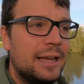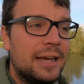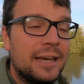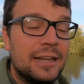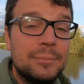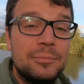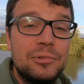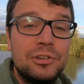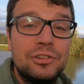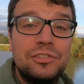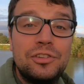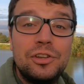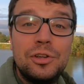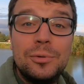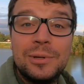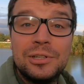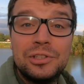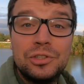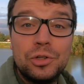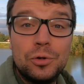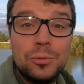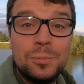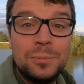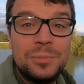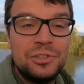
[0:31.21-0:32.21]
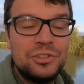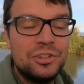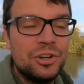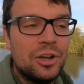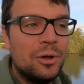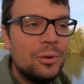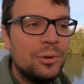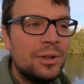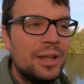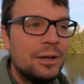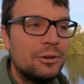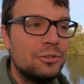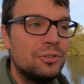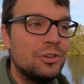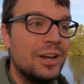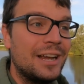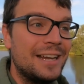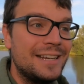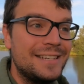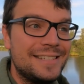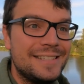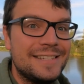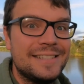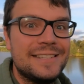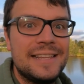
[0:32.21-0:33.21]
and I'm just doing my dawn patrol now,
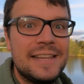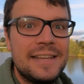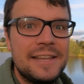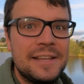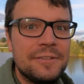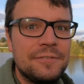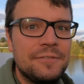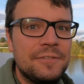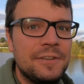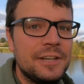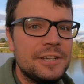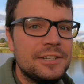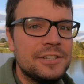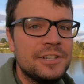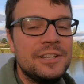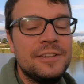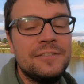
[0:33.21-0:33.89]
trying to see a fish,